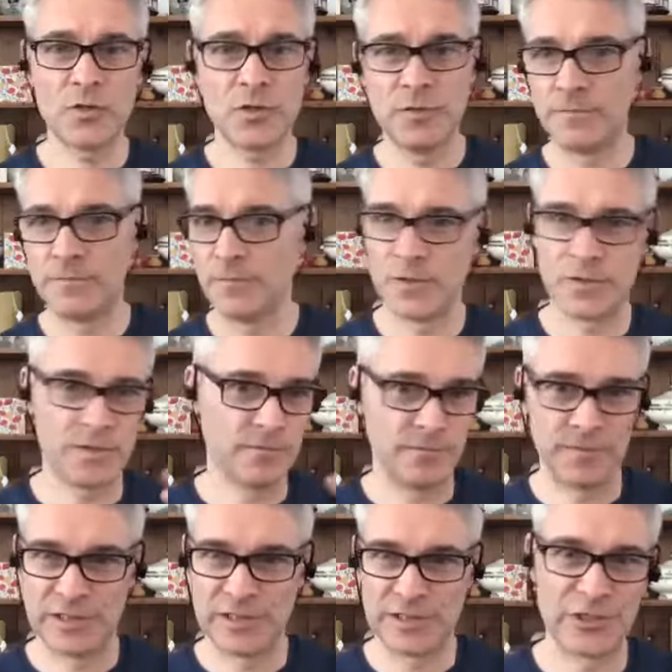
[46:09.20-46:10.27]
of lots of
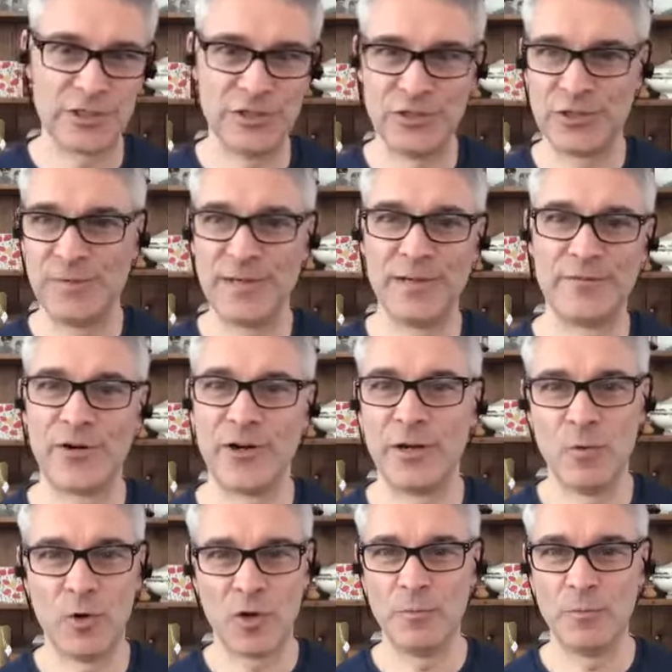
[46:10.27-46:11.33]
discussion, toing and throwing.
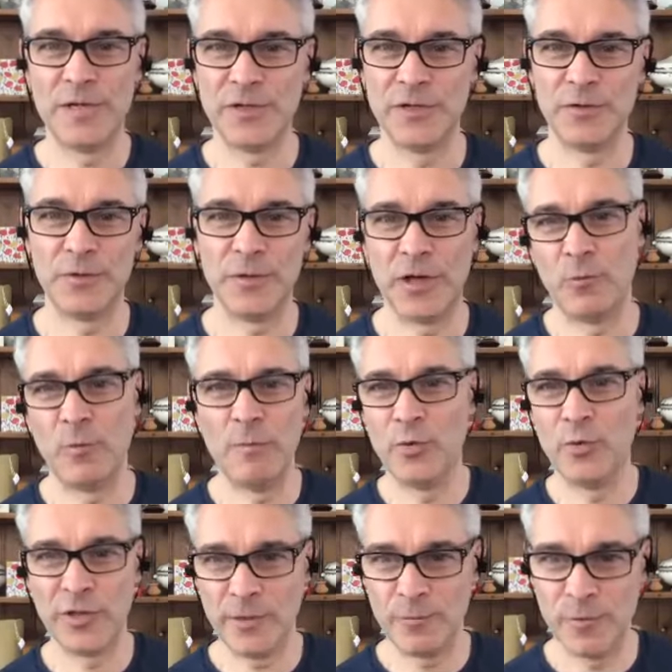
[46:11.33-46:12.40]
What can we do? You know, at one
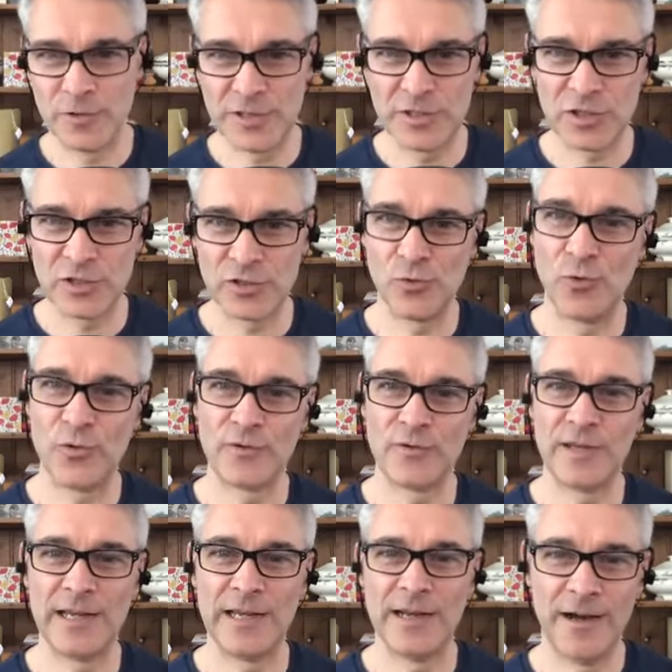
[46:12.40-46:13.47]
point mm. they wanted to saw the
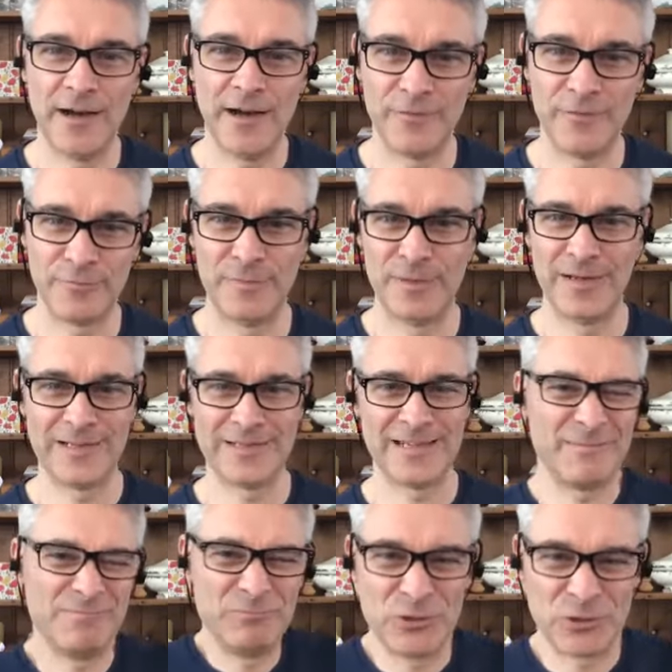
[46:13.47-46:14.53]
thing in half, but I said,
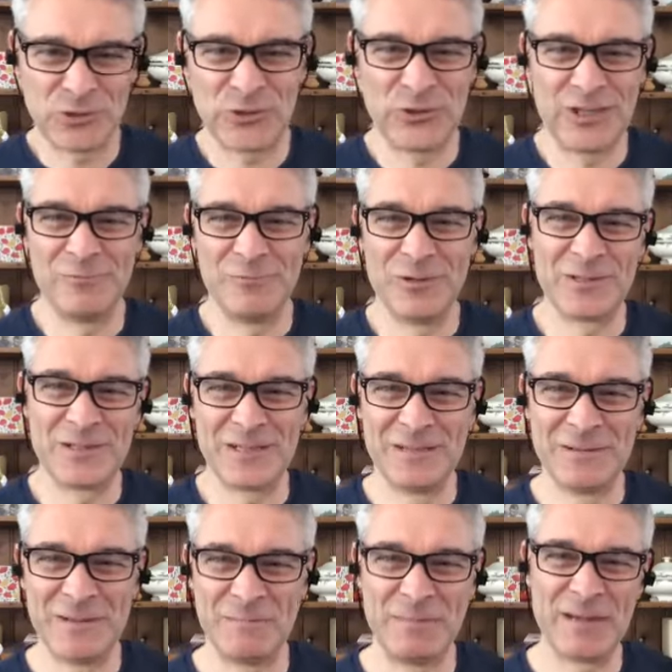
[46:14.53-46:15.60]
not sure. I want a,
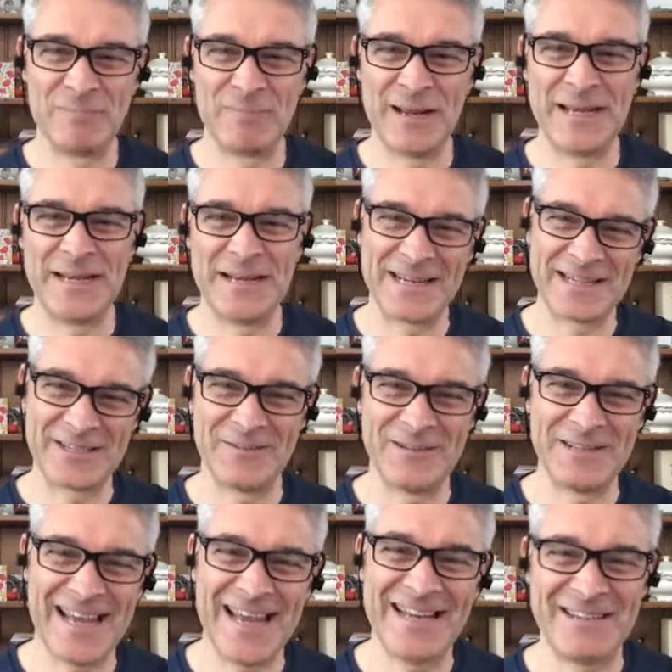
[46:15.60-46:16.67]
a big blade next to
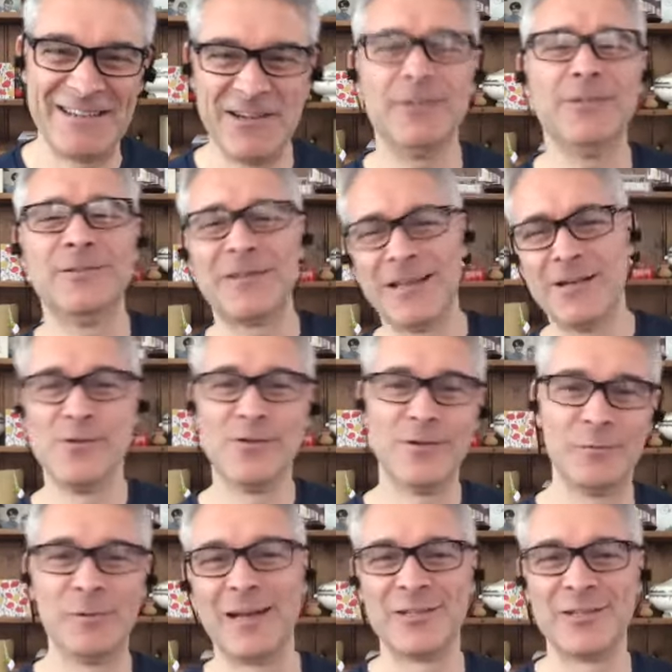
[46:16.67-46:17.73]
his head. You know, okay, well,
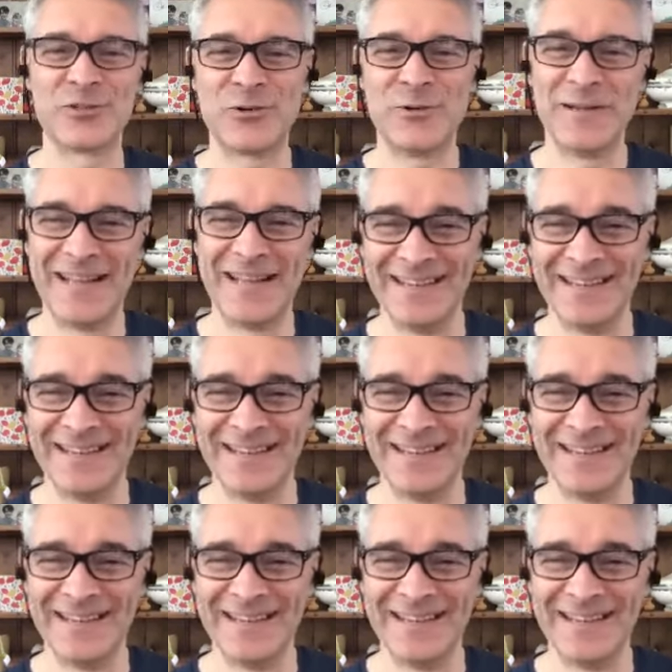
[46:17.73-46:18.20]
we'll unscrew it then.